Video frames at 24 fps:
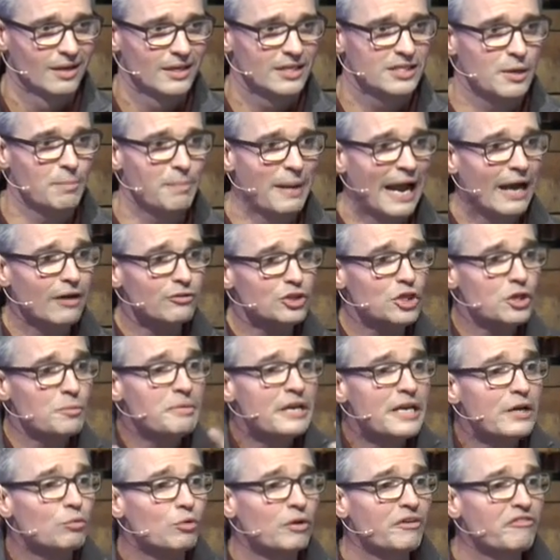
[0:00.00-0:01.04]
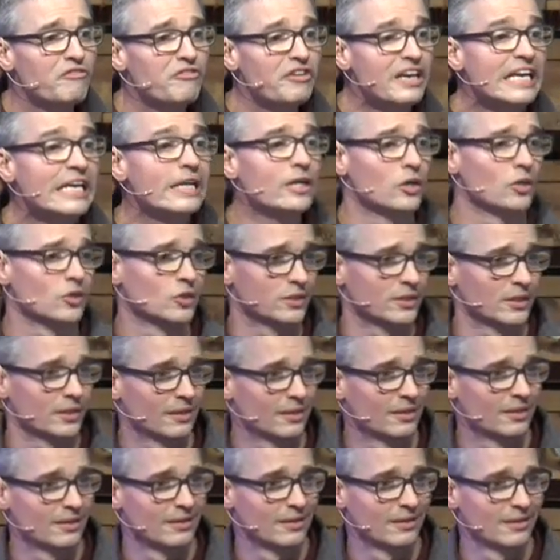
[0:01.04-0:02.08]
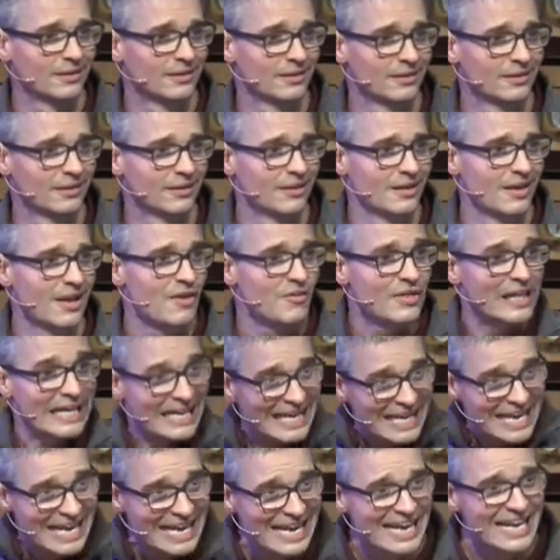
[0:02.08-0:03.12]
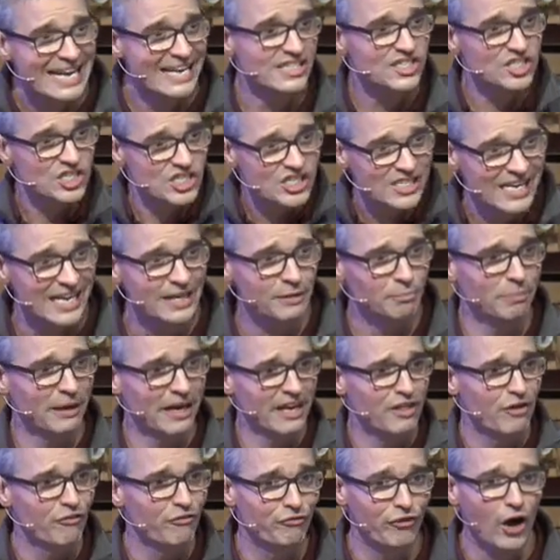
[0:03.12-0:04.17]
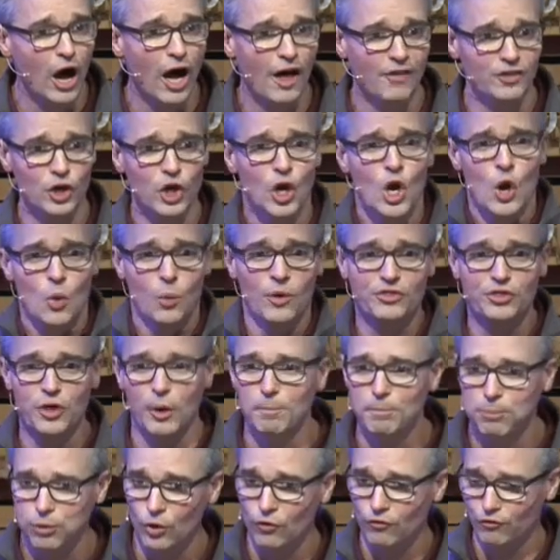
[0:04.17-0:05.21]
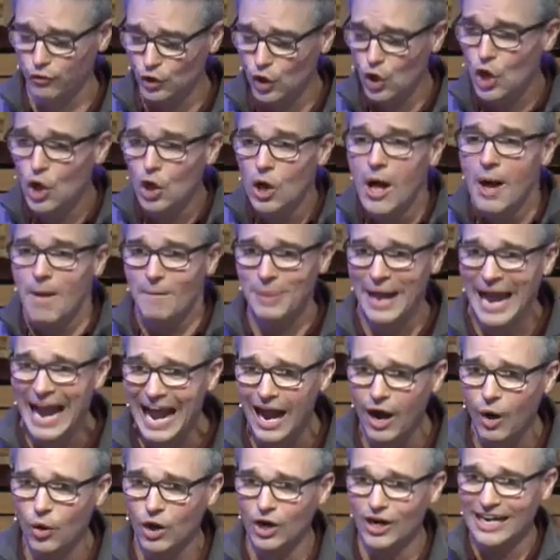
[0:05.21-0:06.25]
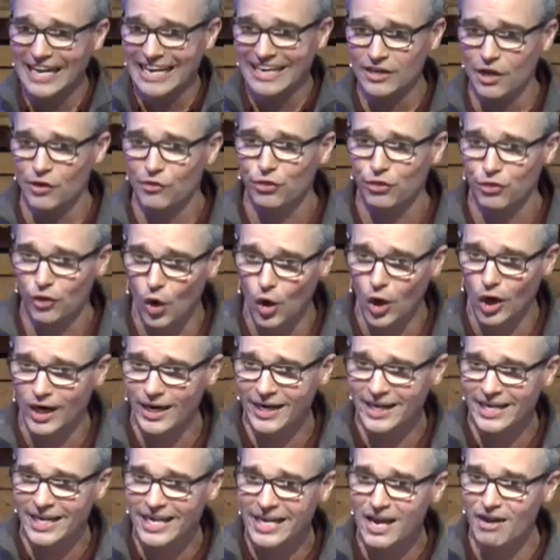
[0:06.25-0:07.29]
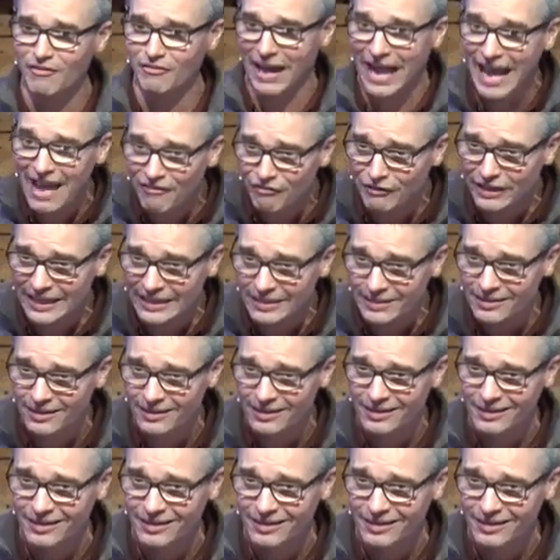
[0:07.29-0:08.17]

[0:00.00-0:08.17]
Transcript: is about to be revealed that he is sent by the Father with the full power and authority of heaven.